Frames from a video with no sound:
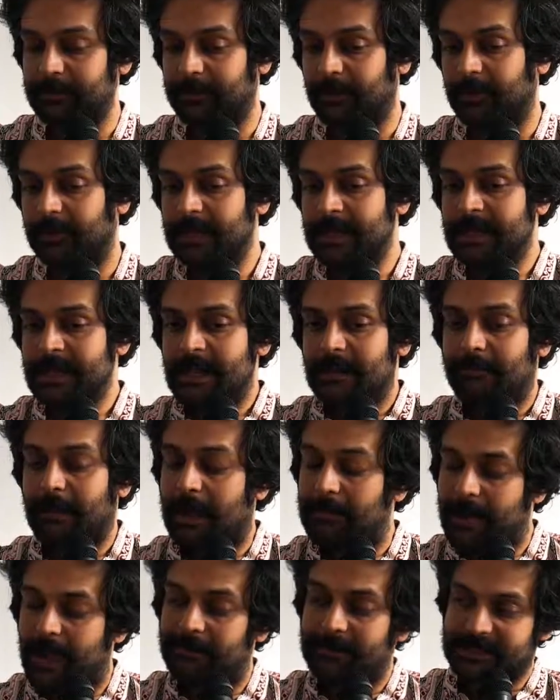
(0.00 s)
people. 100%.
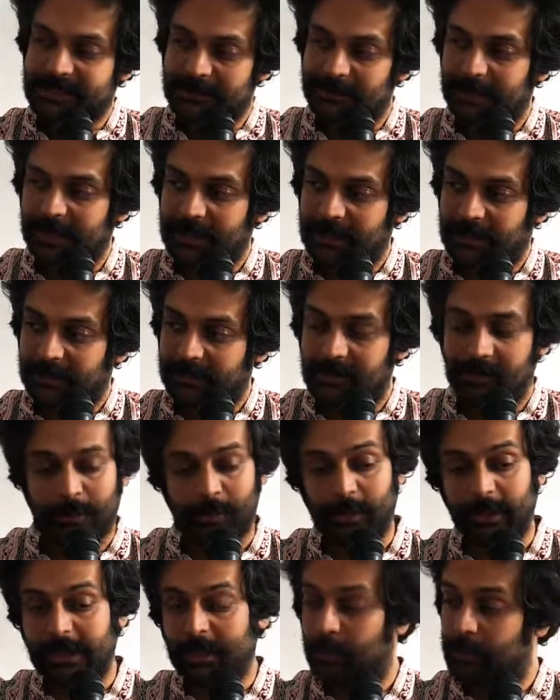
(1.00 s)
My mom assimilated in a
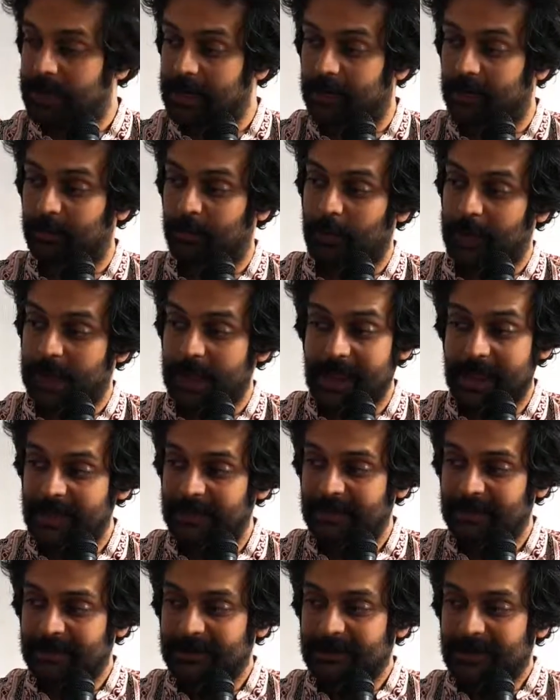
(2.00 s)
really weird way.